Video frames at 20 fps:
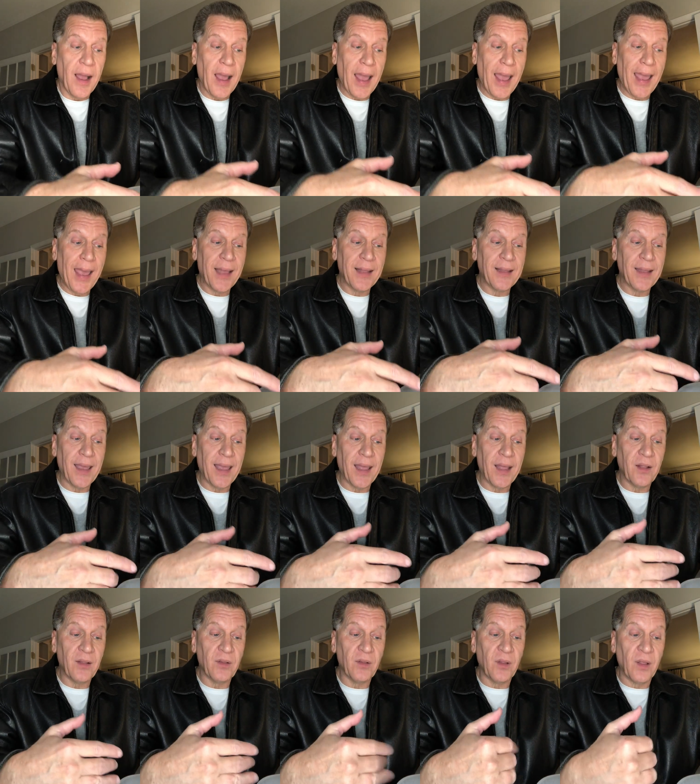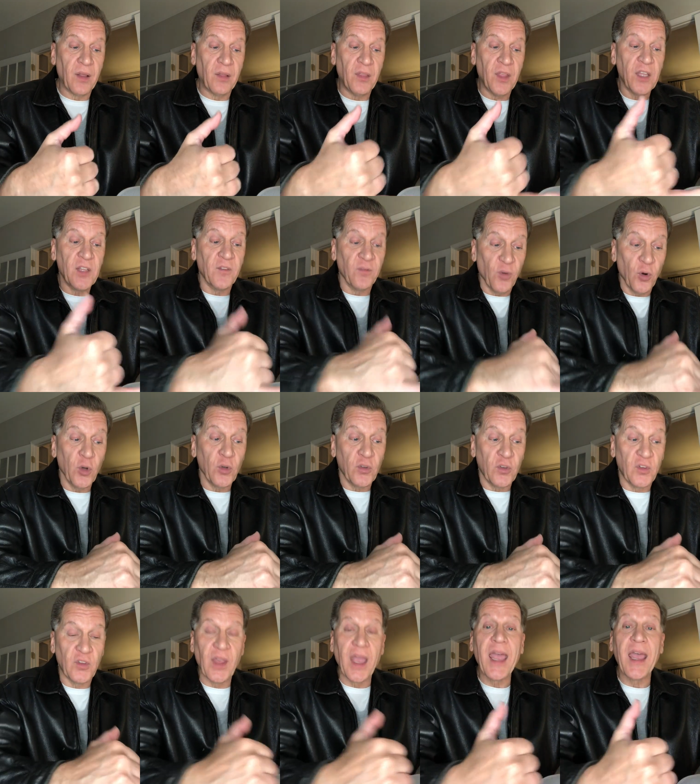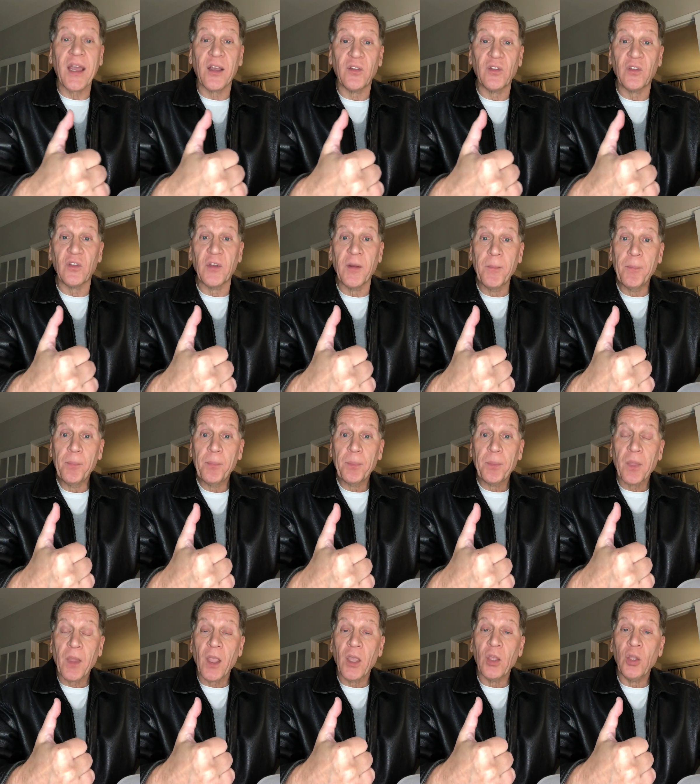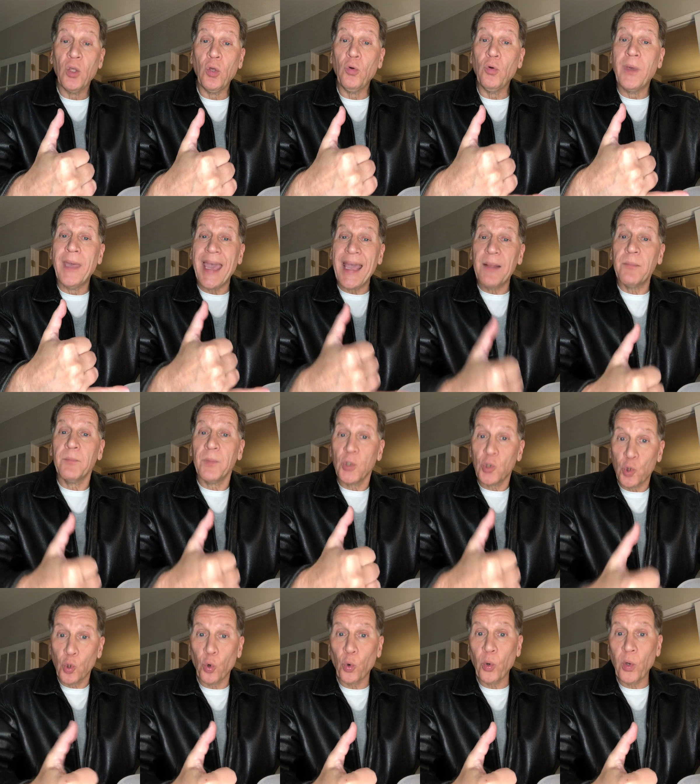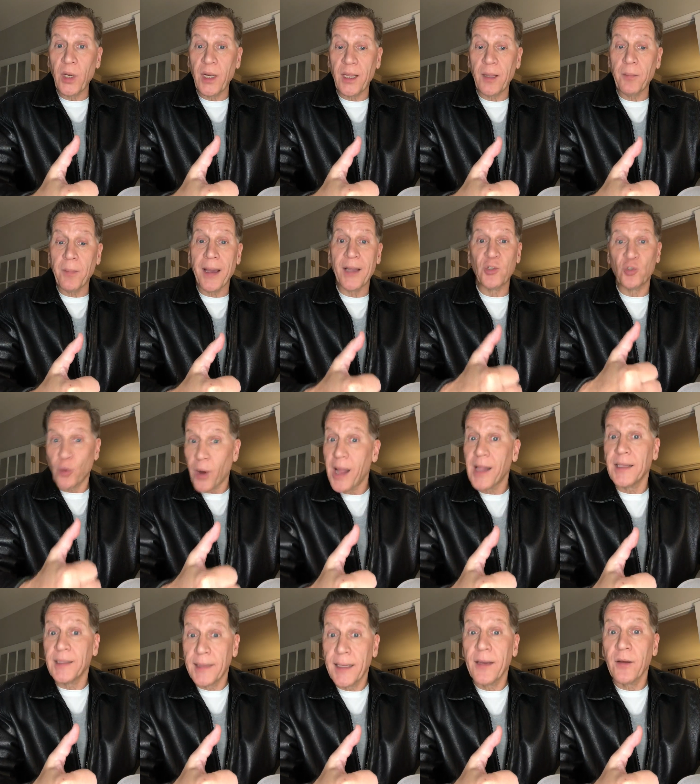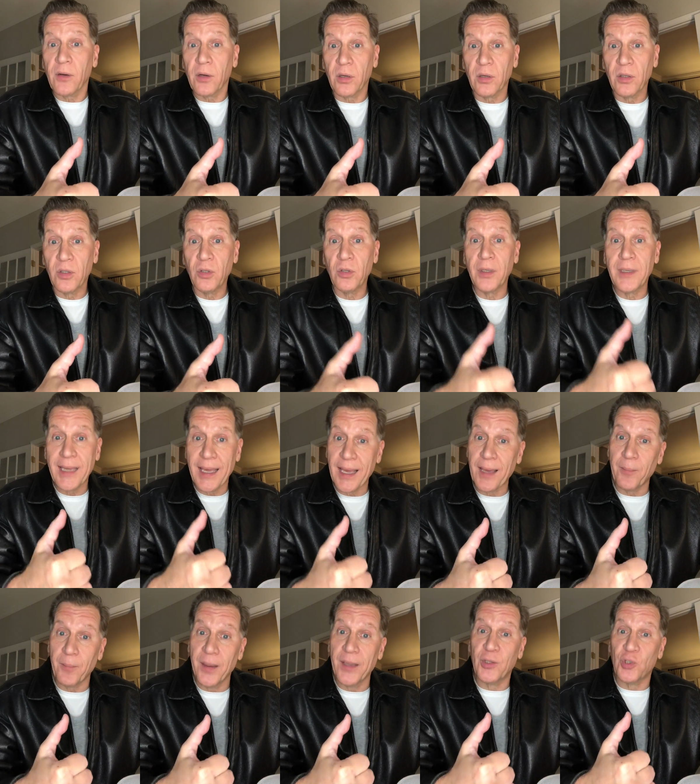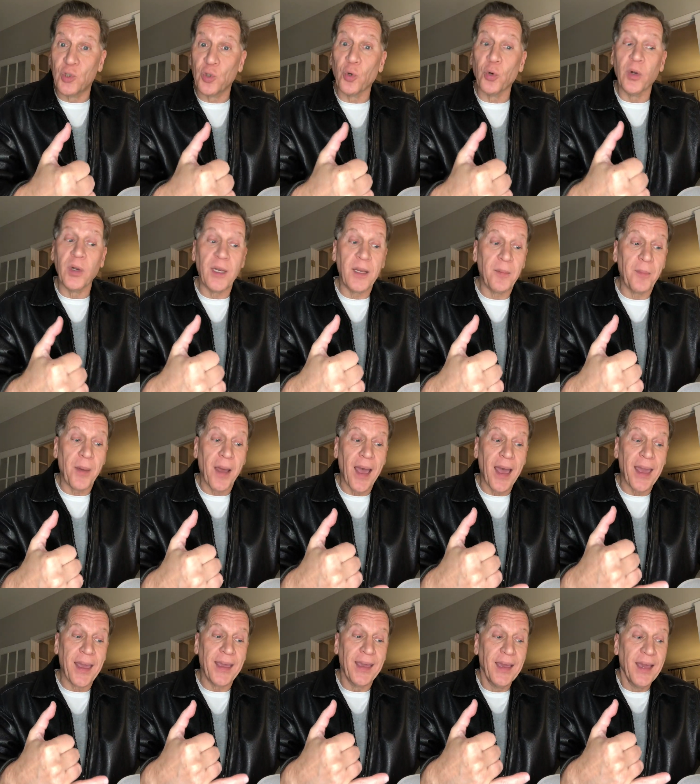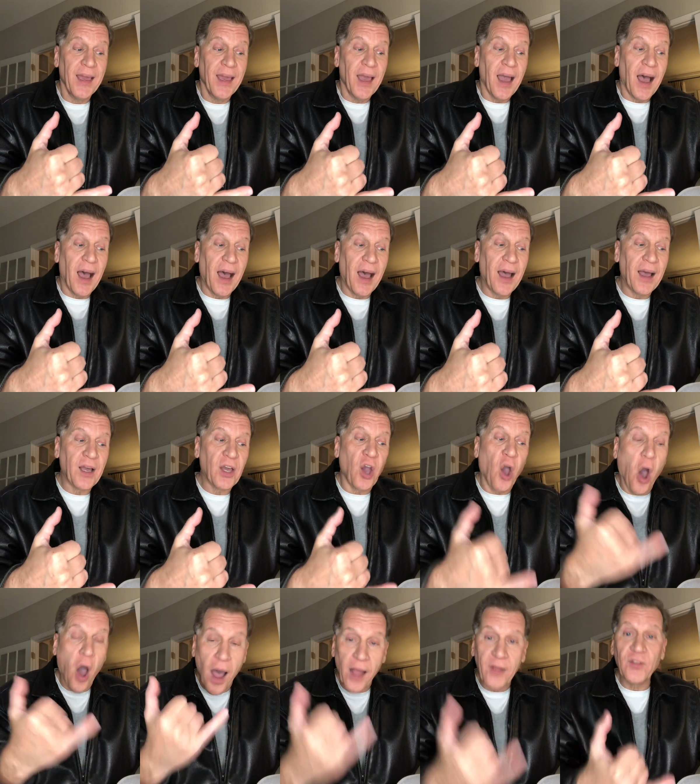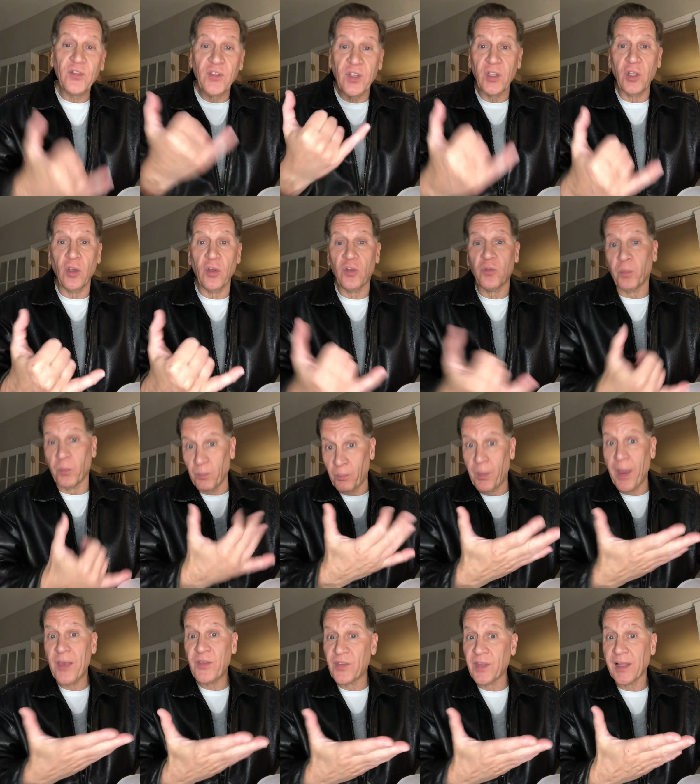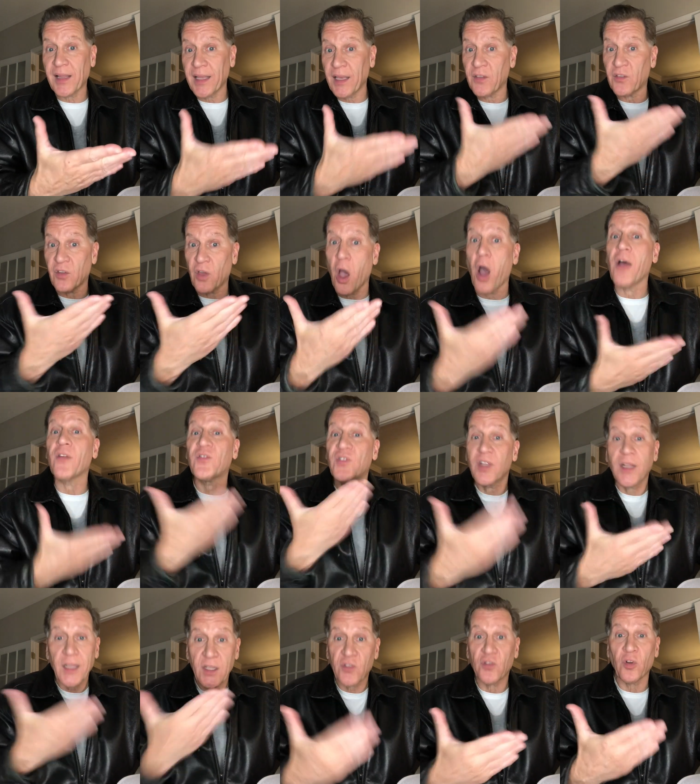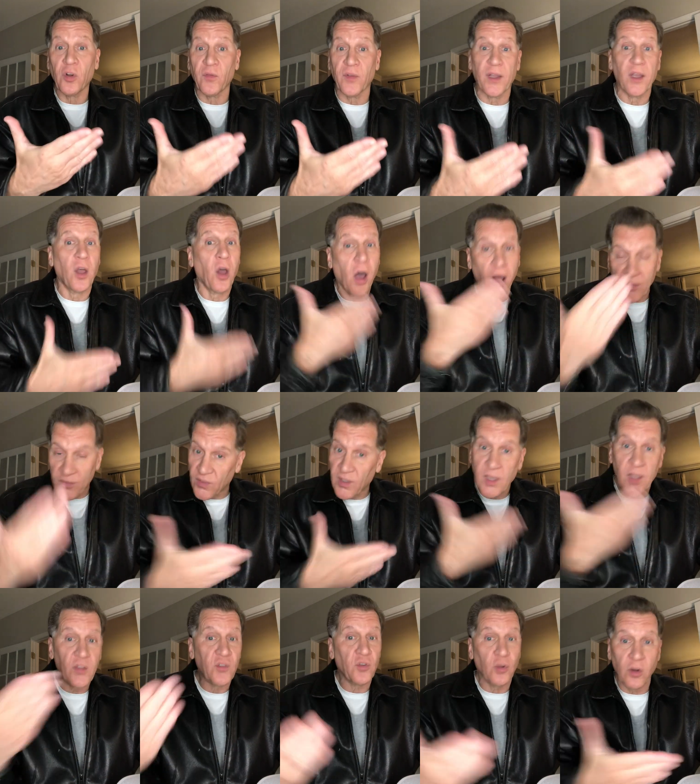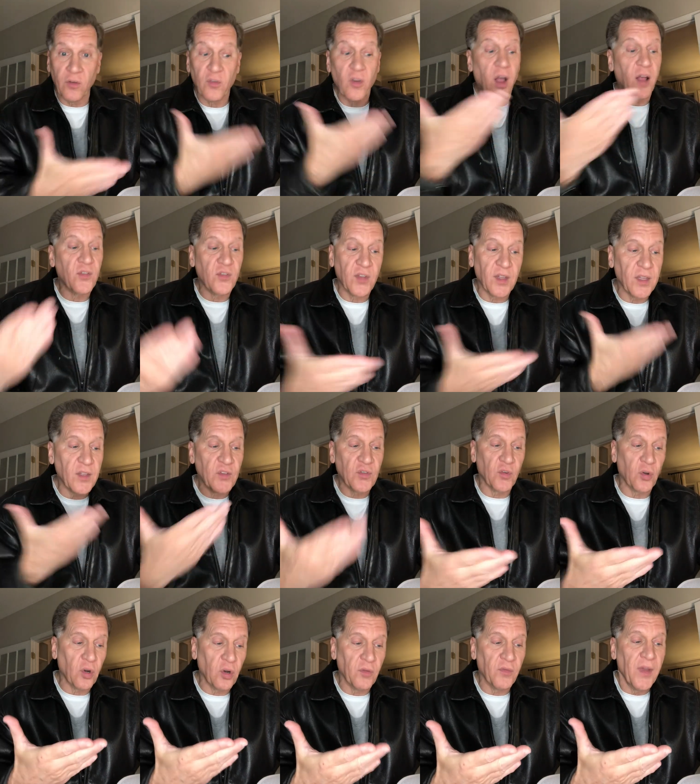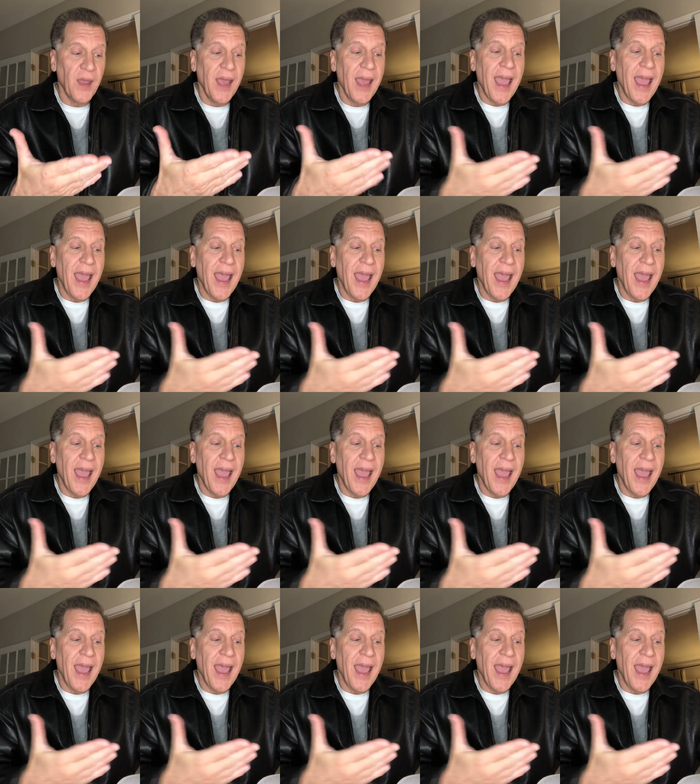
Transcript: And this verse says, you get maturity by trial and error. You get maturity by constant use, basically is constantly serving, constantly serve,